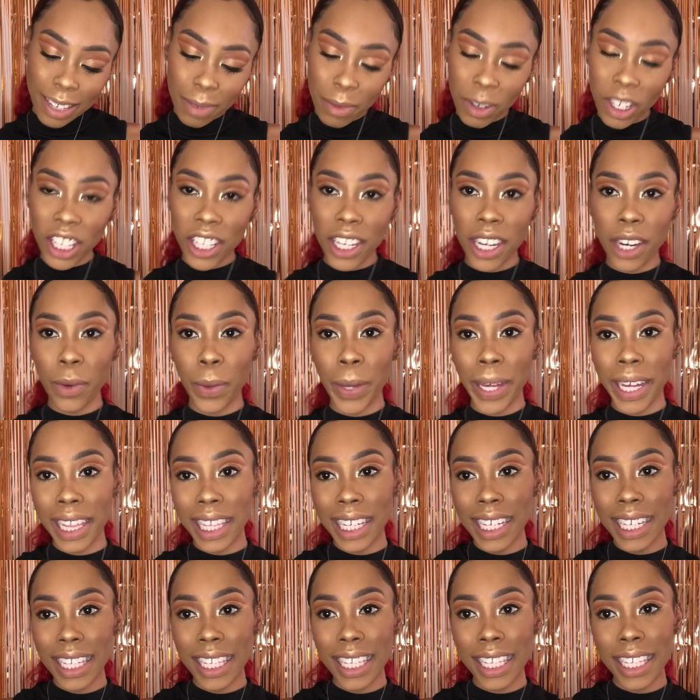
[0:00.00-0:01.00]
I'm just going to
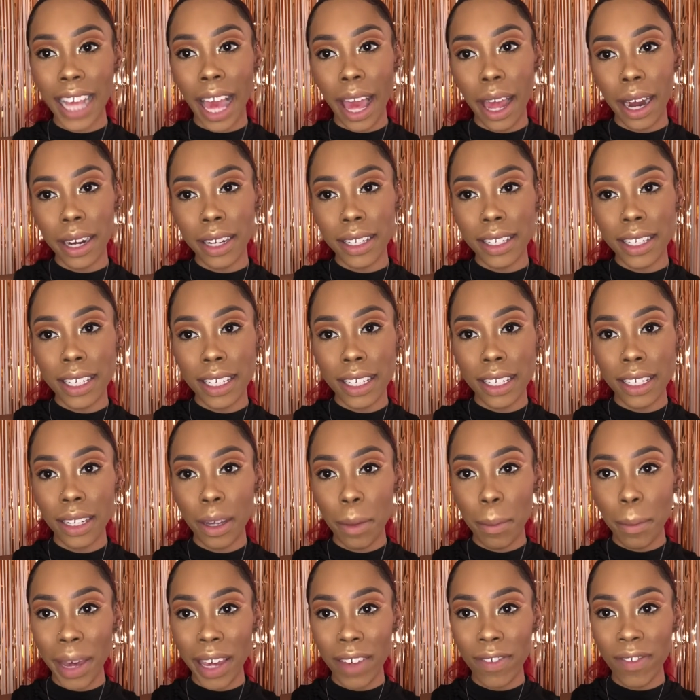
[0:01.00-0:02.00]
quickly set
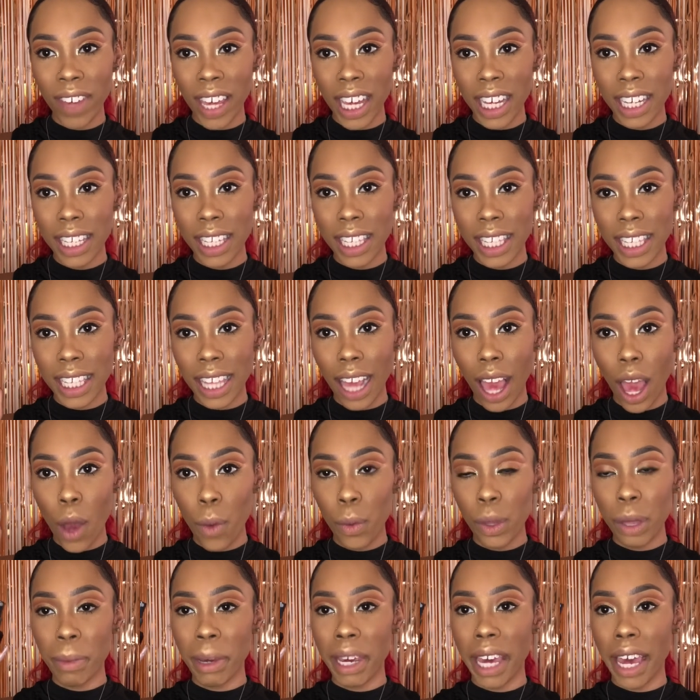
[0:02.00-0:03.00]
my face with
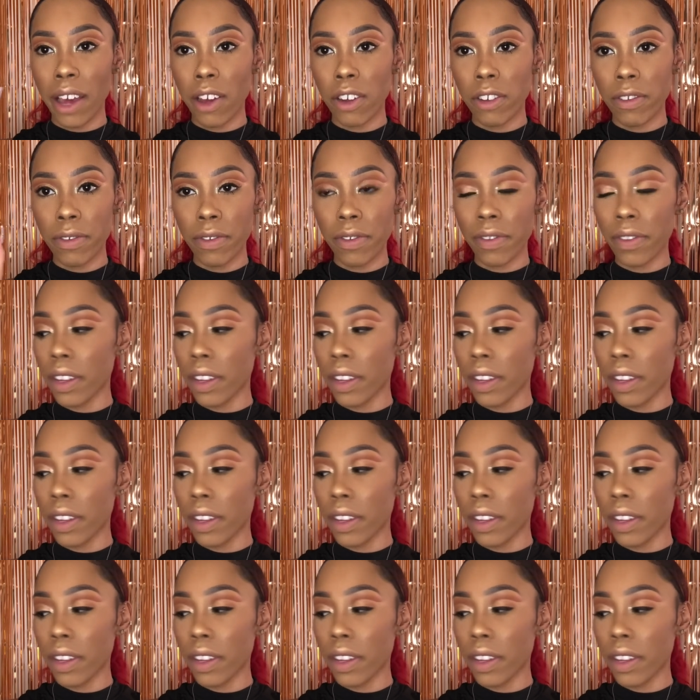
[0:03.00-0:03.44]
my e.l.f.